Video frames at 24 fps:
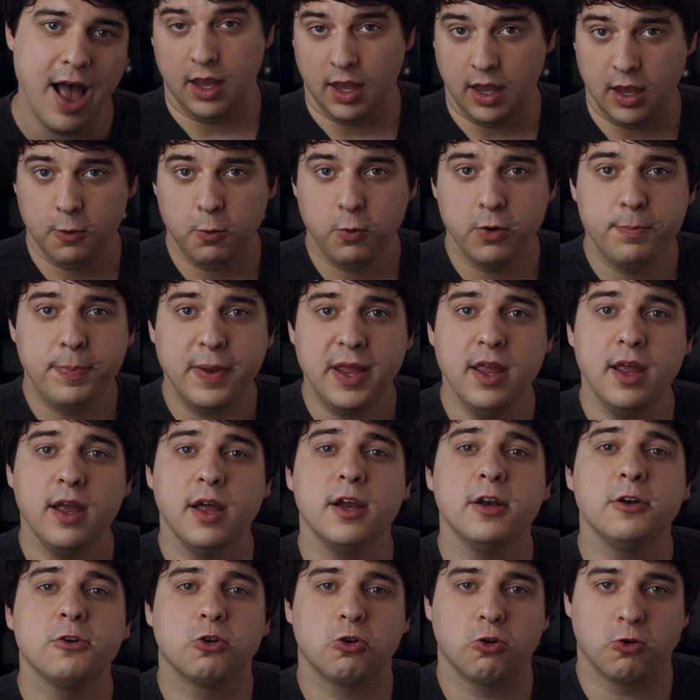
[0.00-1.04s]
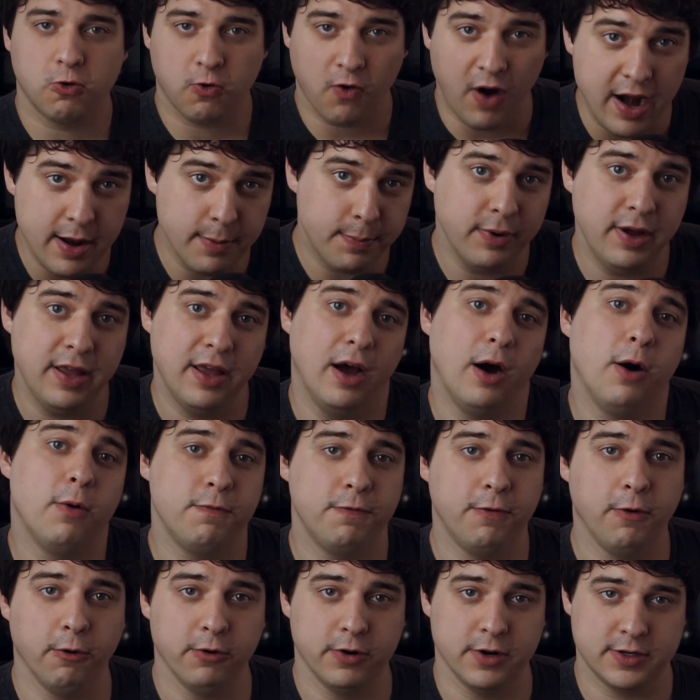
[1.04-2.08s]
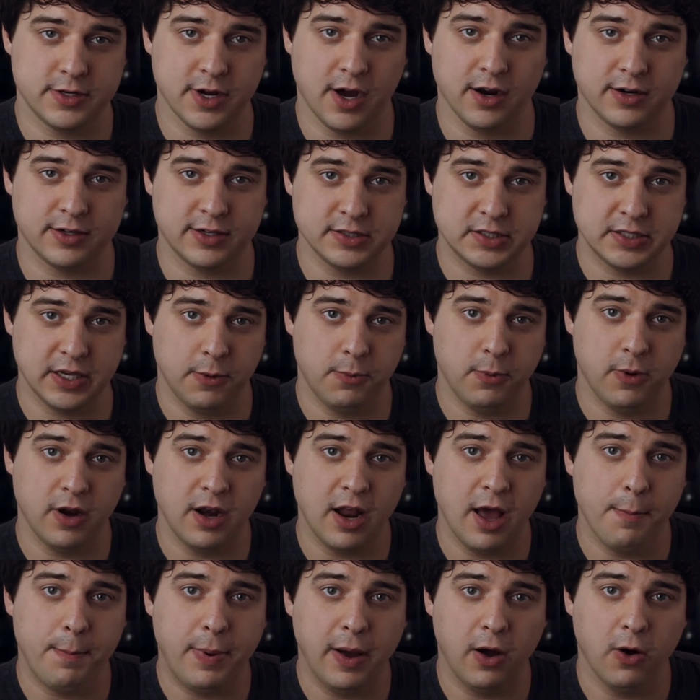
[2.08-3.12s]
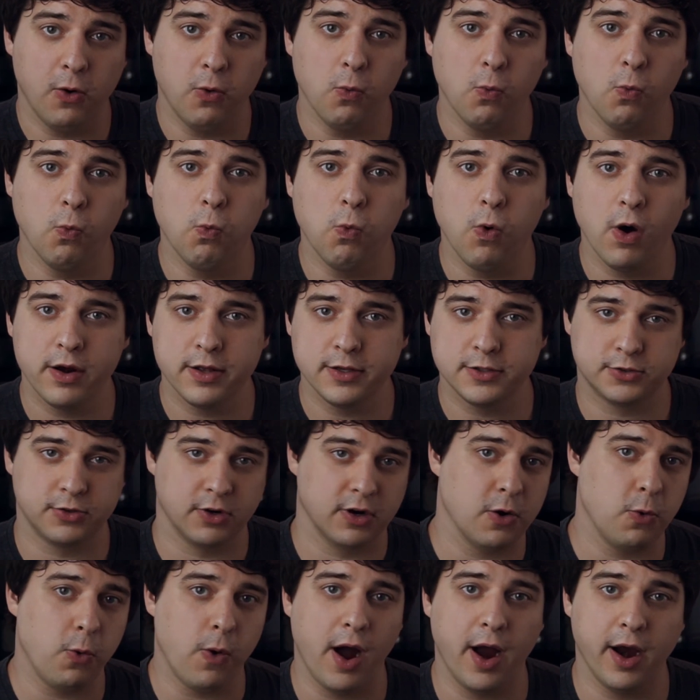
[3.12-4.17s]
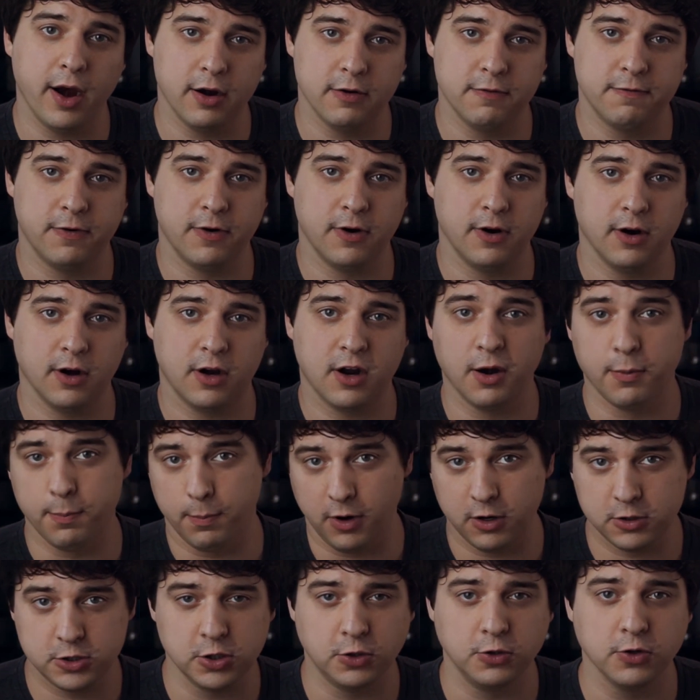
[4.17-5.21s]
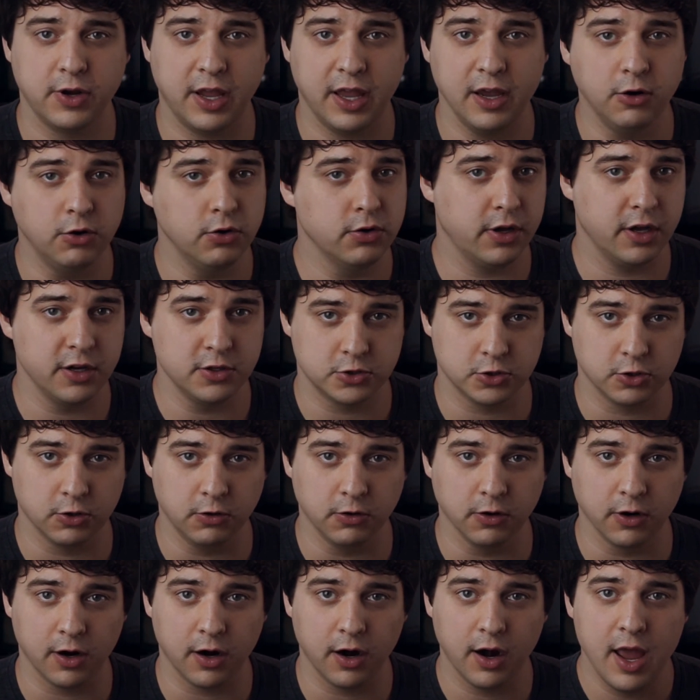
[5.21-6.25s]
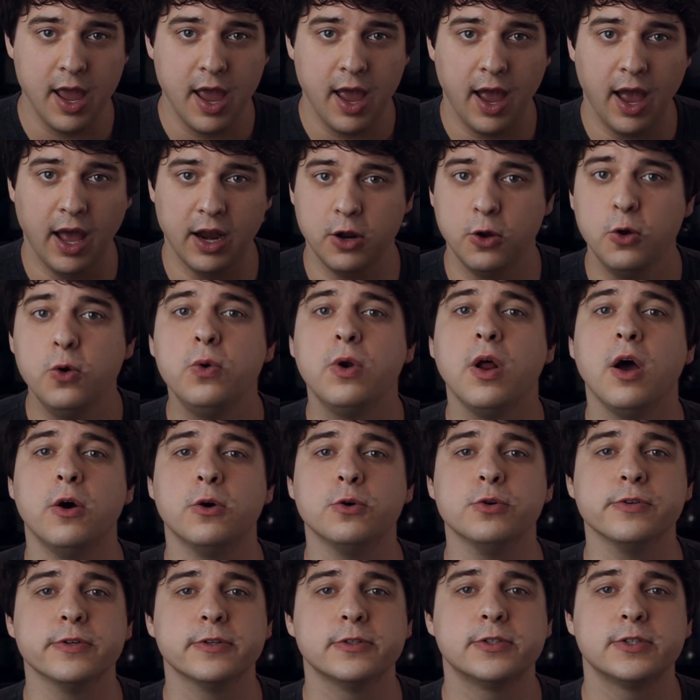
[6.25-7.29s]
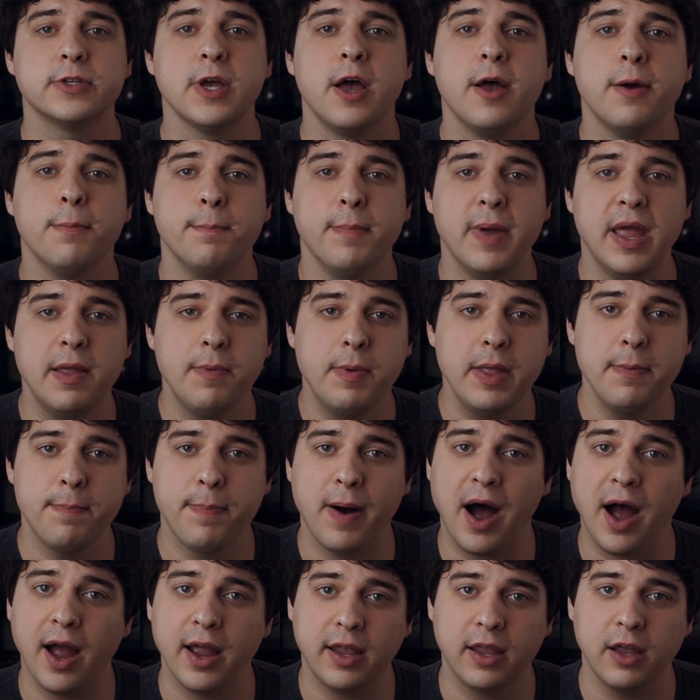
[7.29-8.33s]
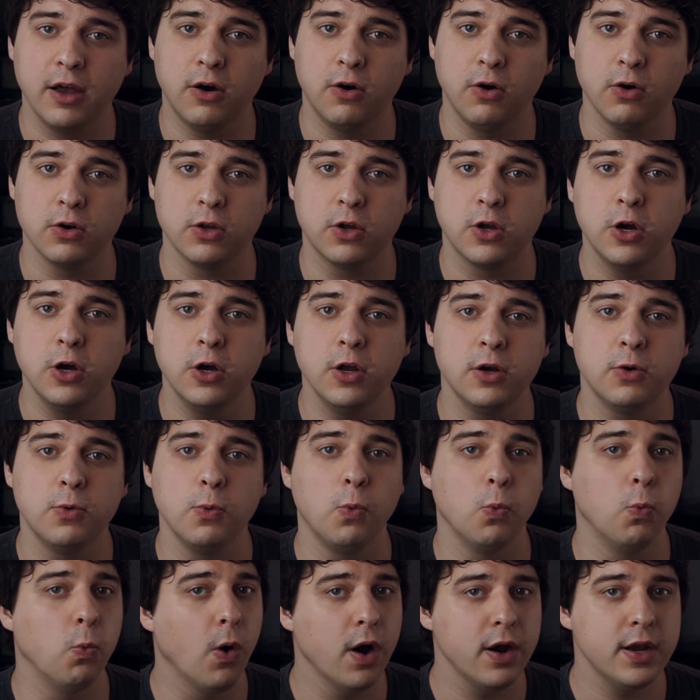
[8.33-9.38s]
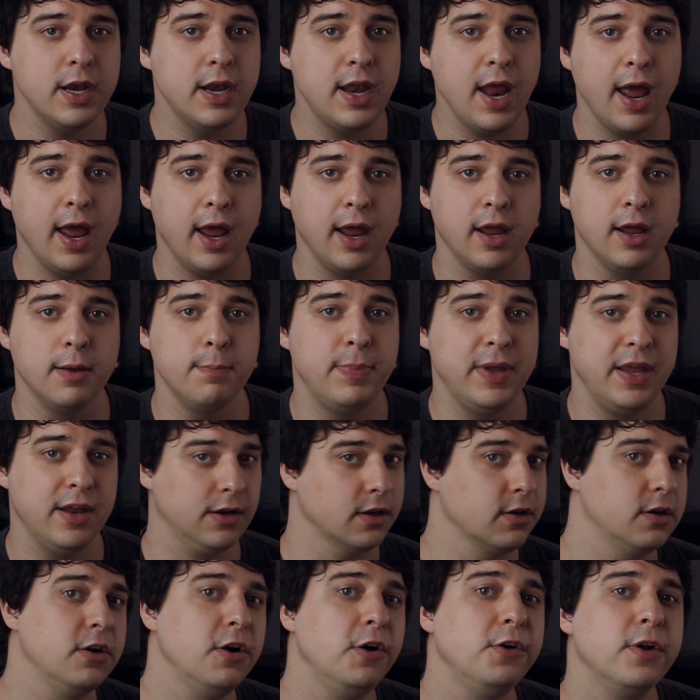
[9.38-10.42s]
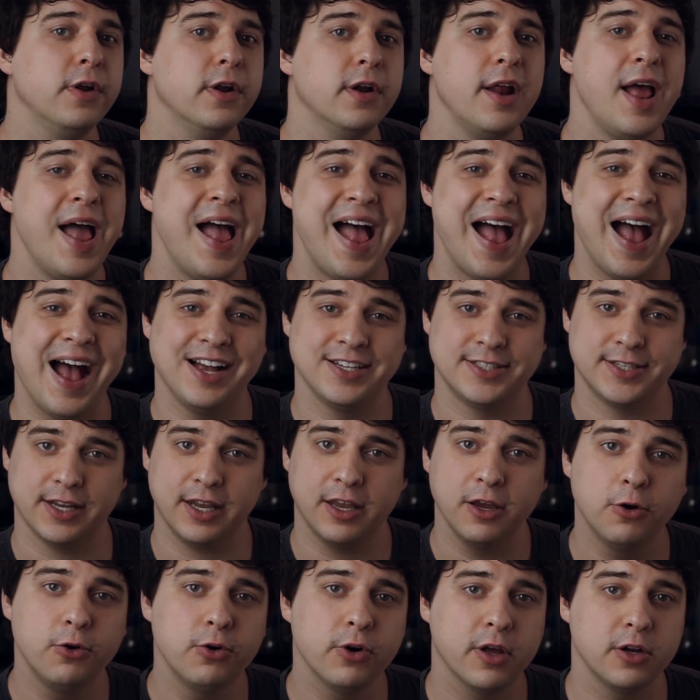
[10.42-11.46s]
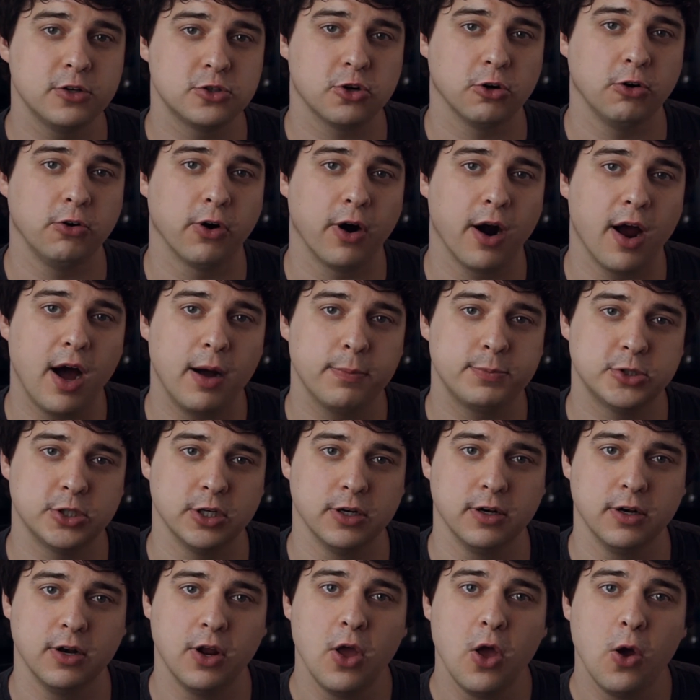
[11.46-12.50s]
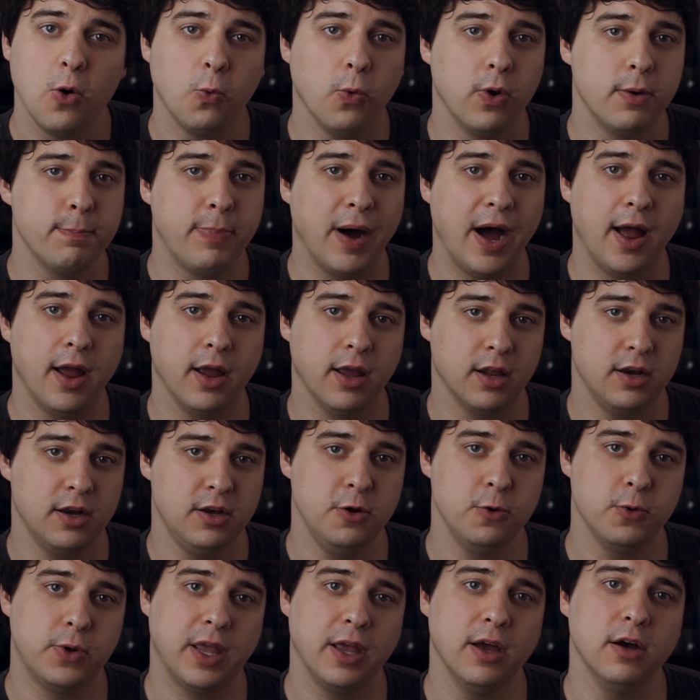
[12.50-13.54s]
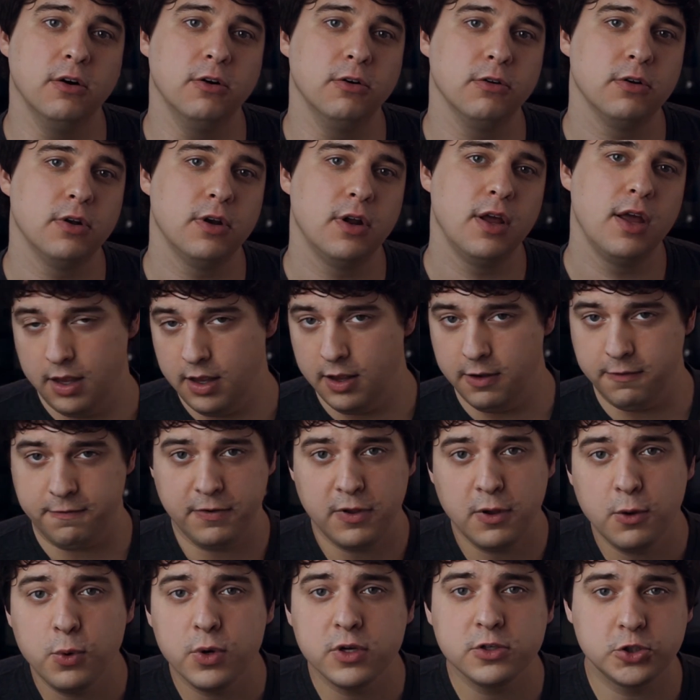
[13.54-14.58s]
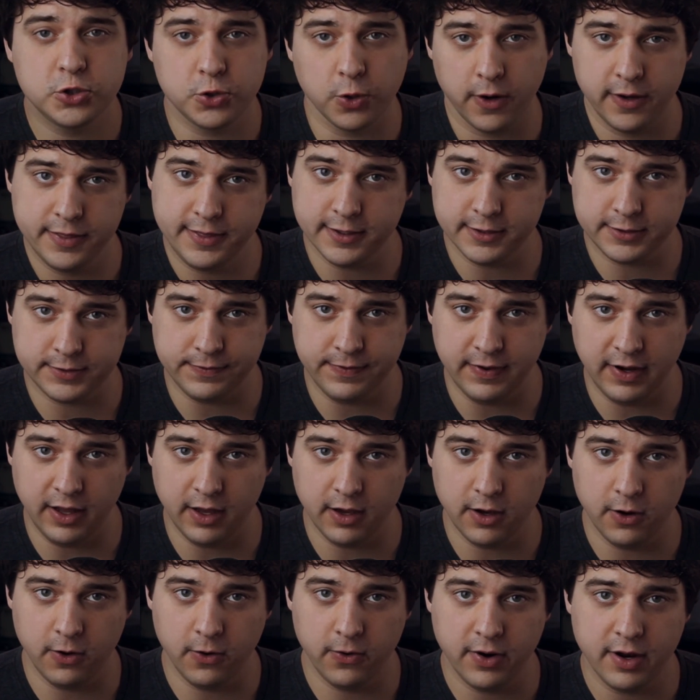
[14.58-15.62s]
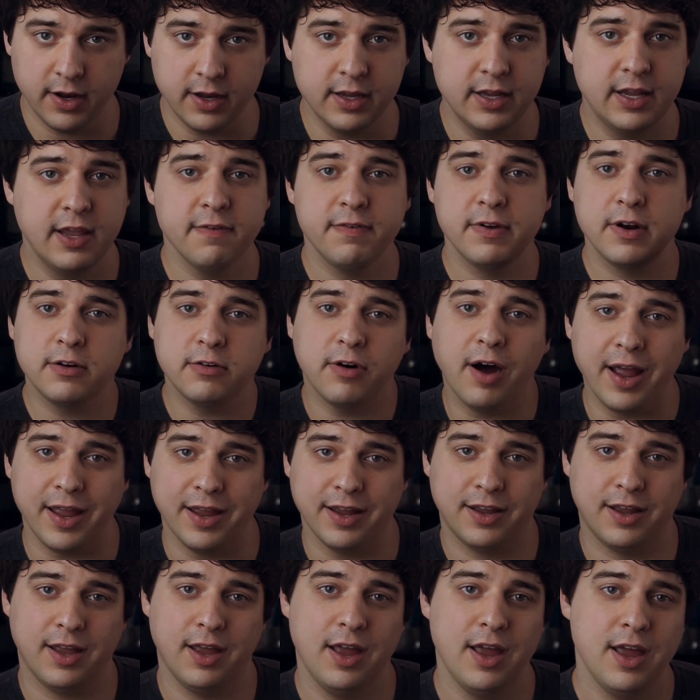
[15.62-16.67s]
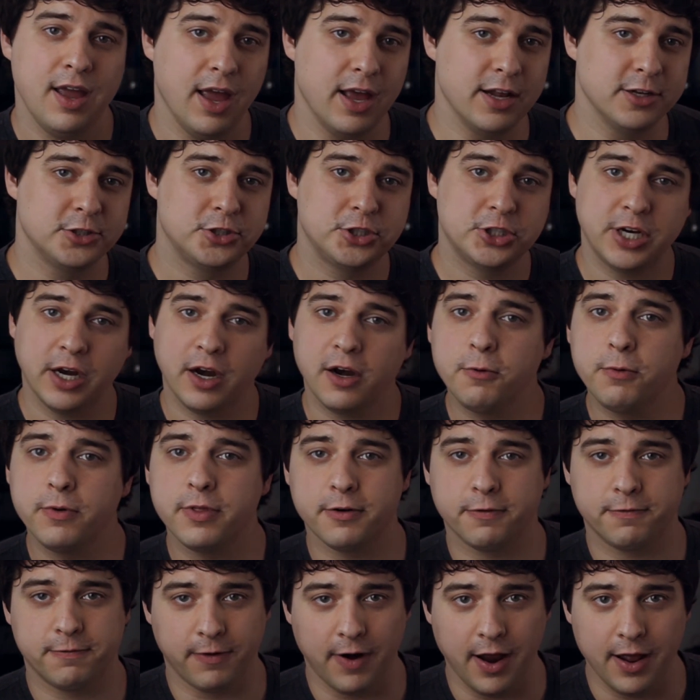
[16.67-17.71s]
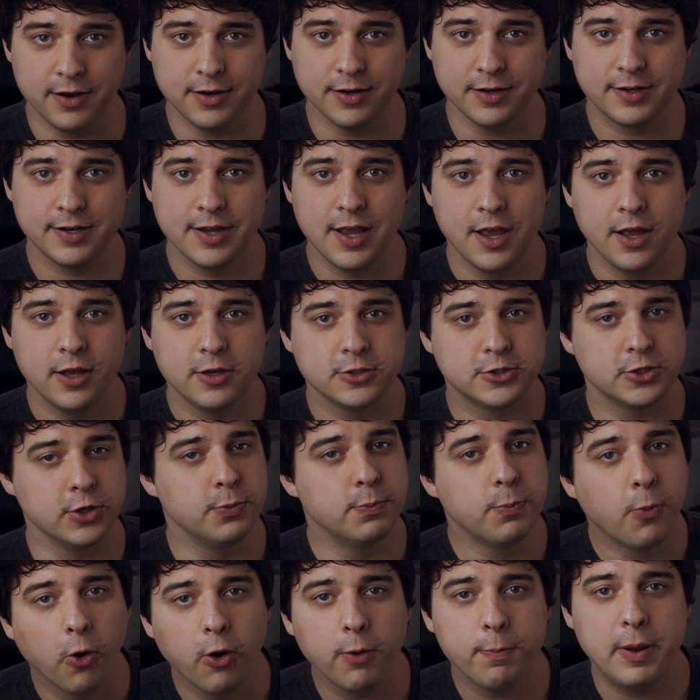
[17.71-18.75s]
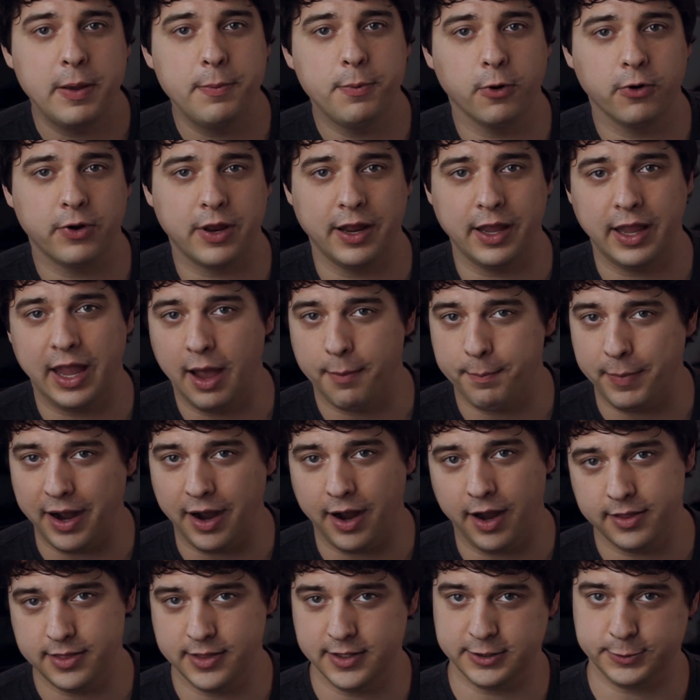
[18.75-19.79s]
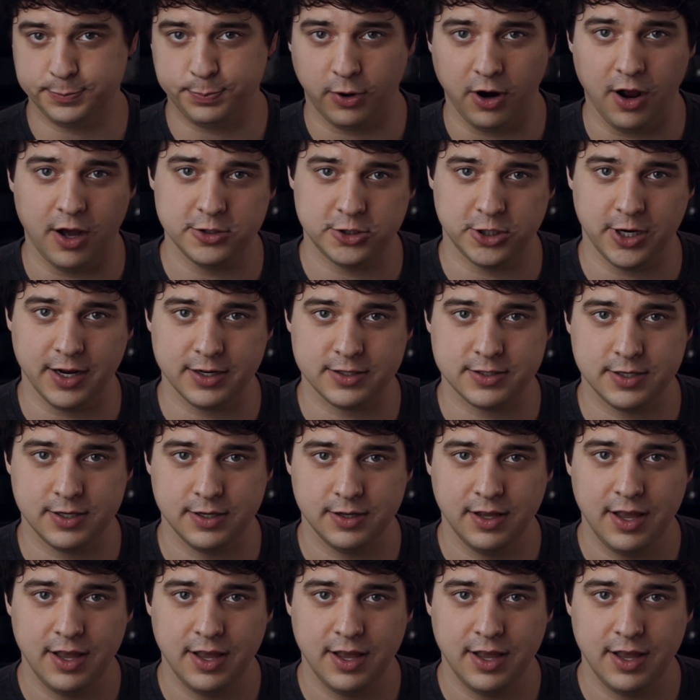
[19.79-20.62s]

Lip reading: It would be incredibly helpful to talk to someone about what is required for a commercial kiln controller, and who knows, maybe PiKiln could one day be included as a kiln controller option when buying a new kiln. If you enjoyed this video, give it a like and share it with a friend so more people can get behind this project.